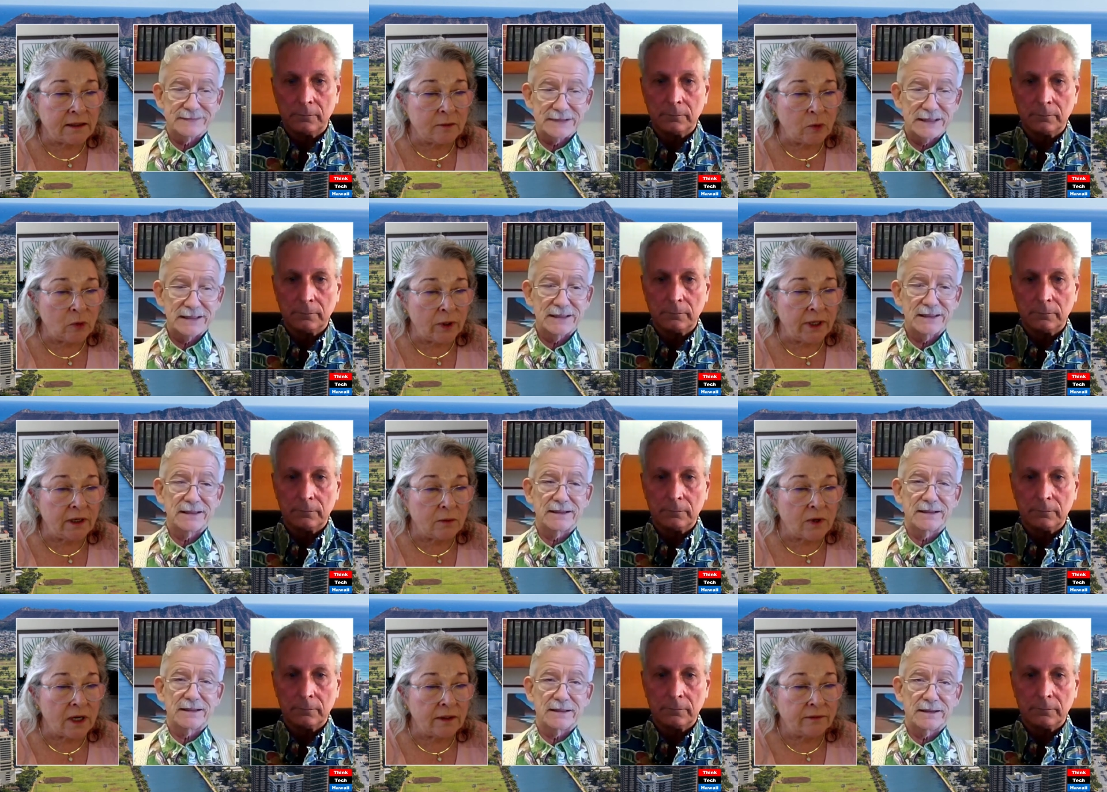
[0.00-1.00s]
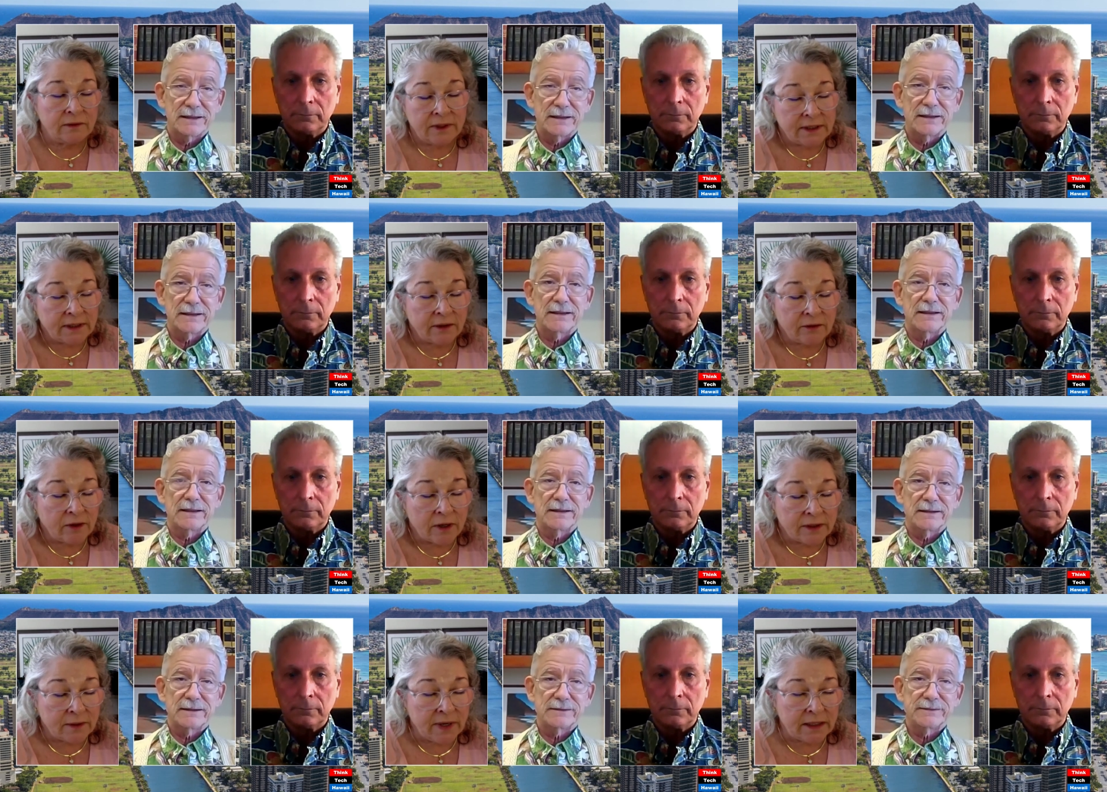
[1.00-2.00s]
Speaker 1: supporting uh, is the
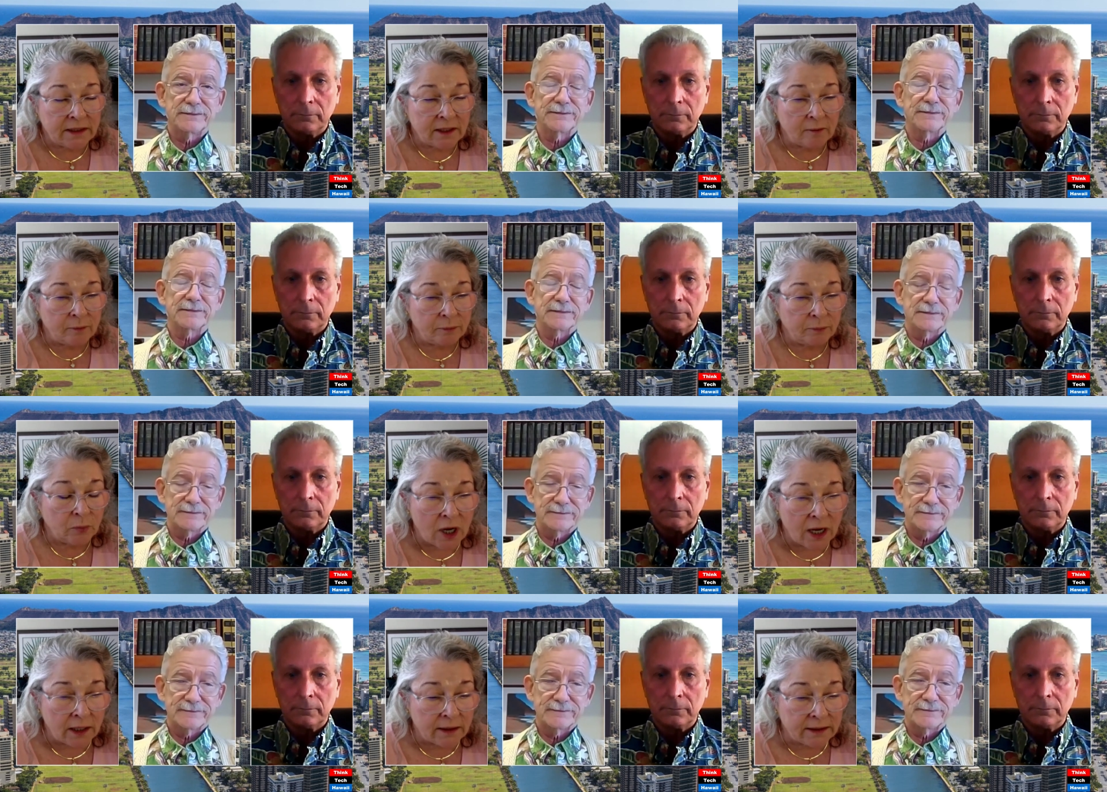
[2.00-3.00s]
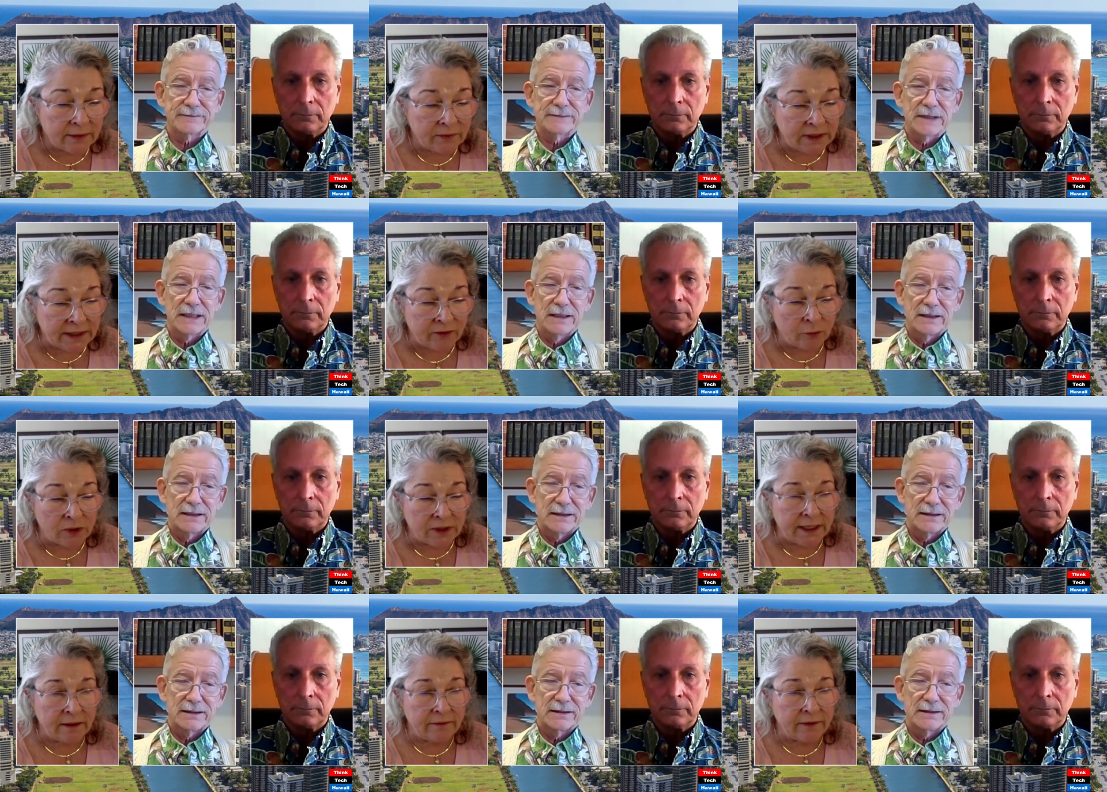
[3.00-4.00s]
gross domestic product, seventy-seven
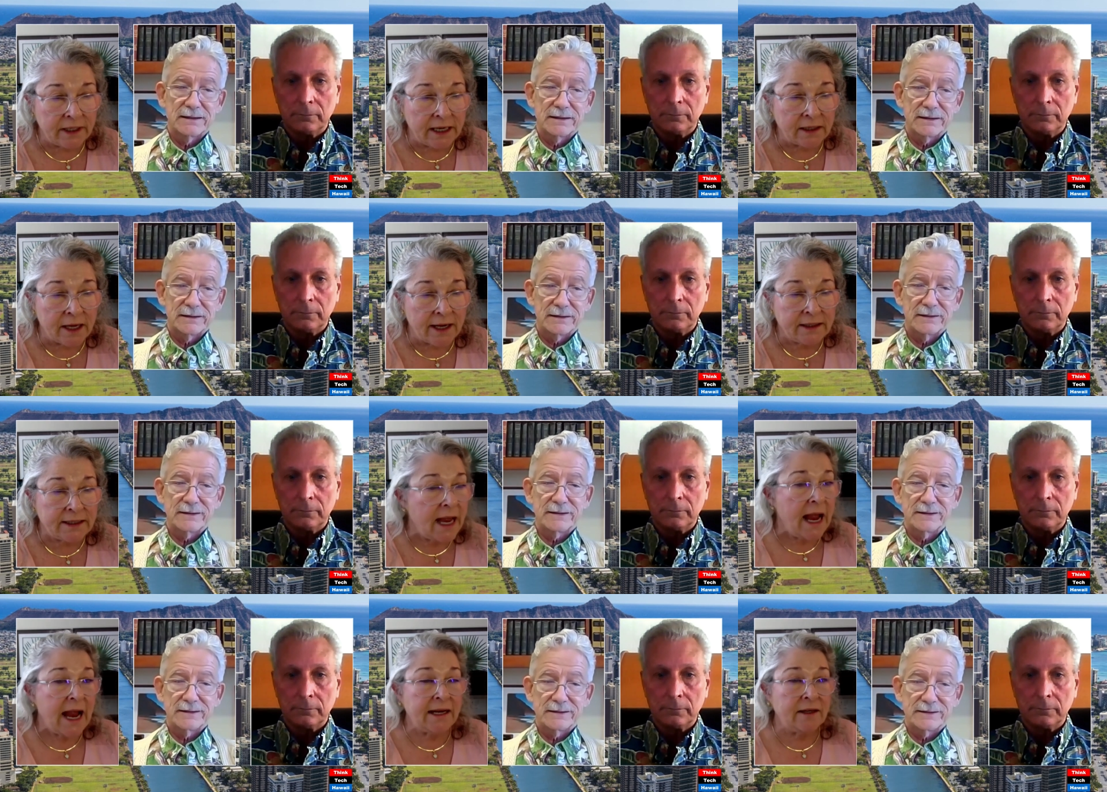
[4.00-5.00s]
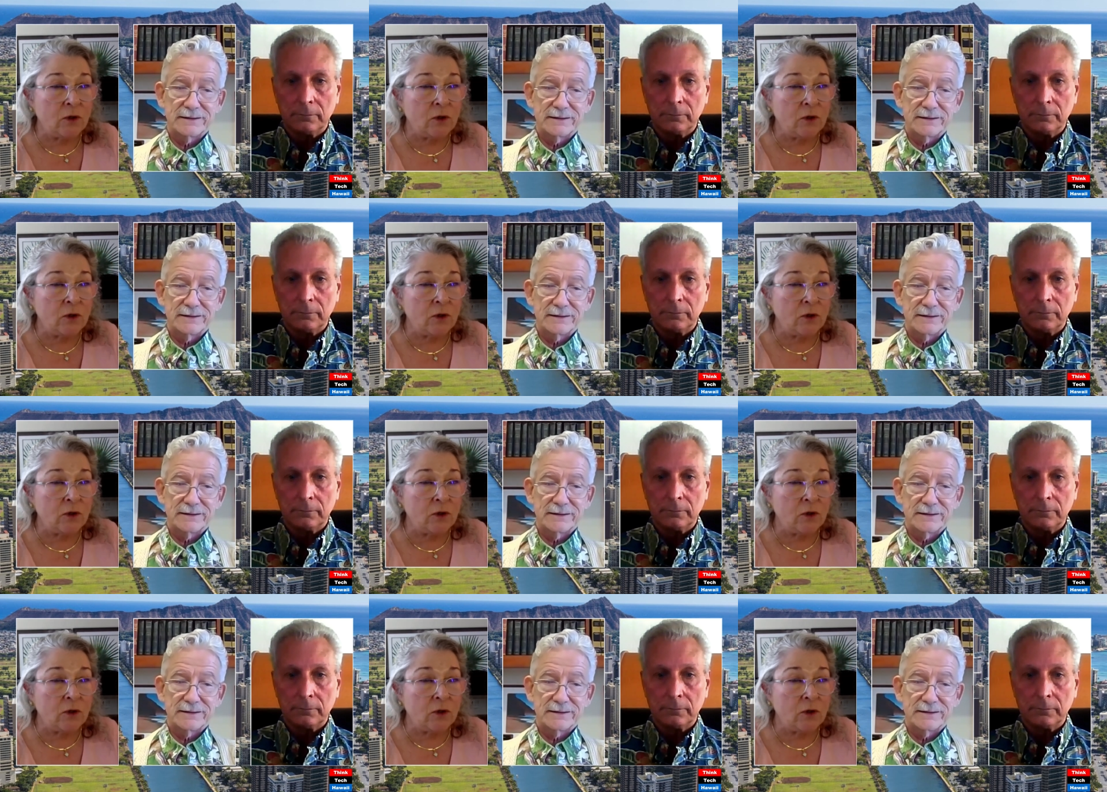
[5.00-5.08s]
percent of it. And lots, and